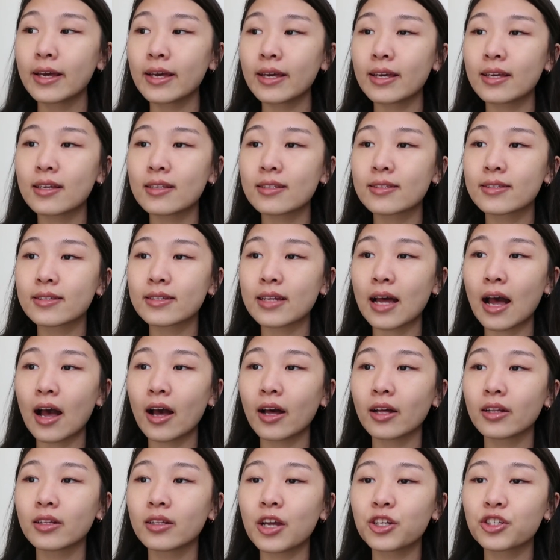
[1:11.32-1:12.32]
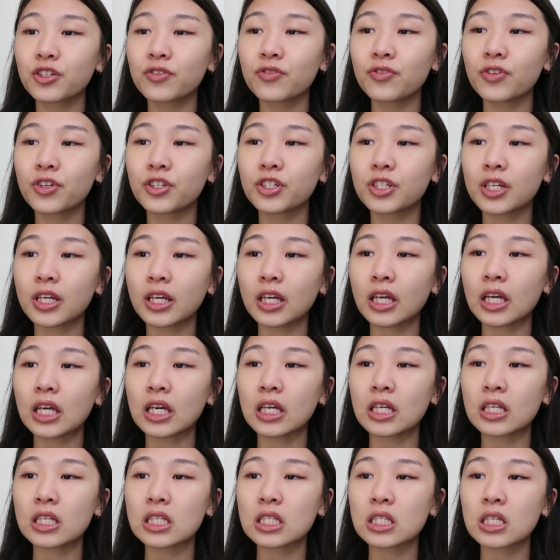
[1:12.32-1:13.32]
is that Asian fishing
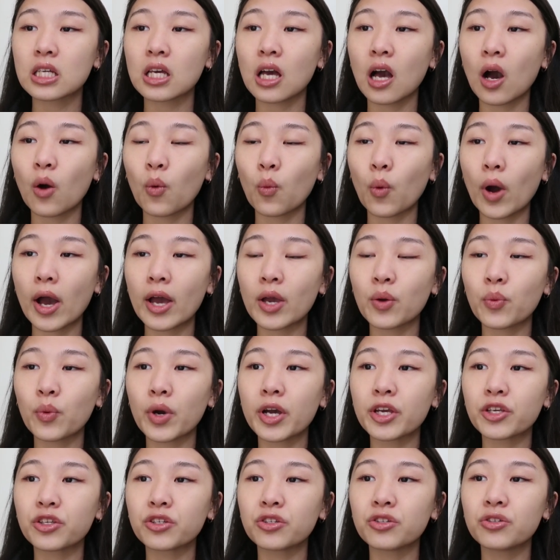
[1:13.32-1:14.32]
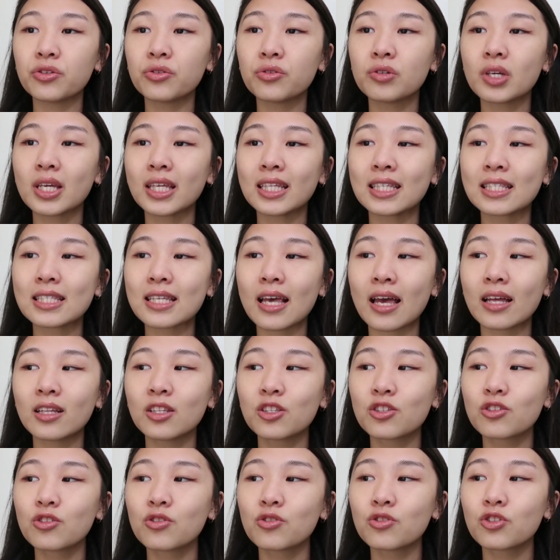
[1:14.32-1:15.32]
is a way where you
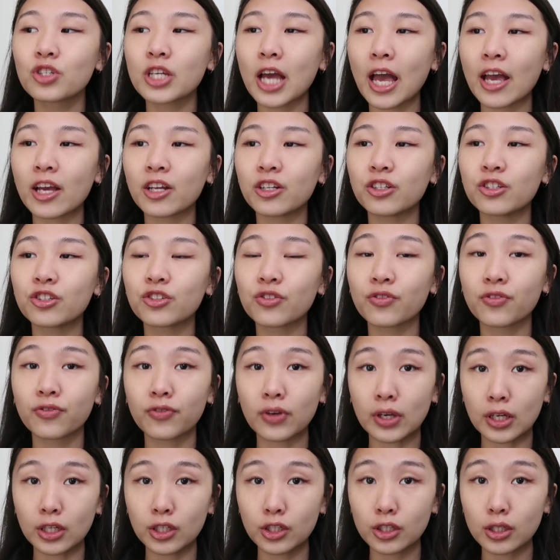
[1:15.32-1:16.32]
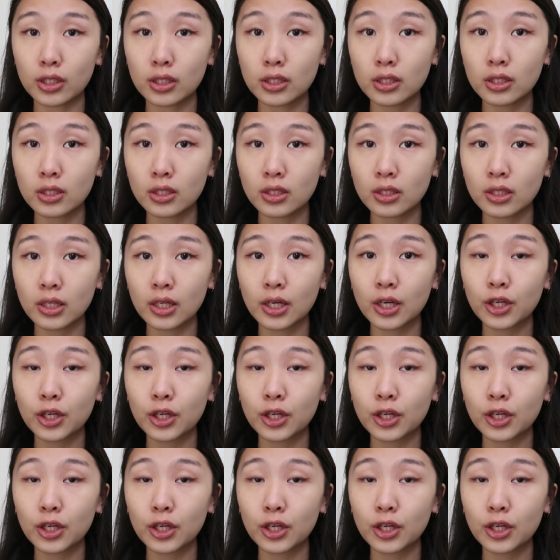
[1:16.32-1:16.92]
intend to change your features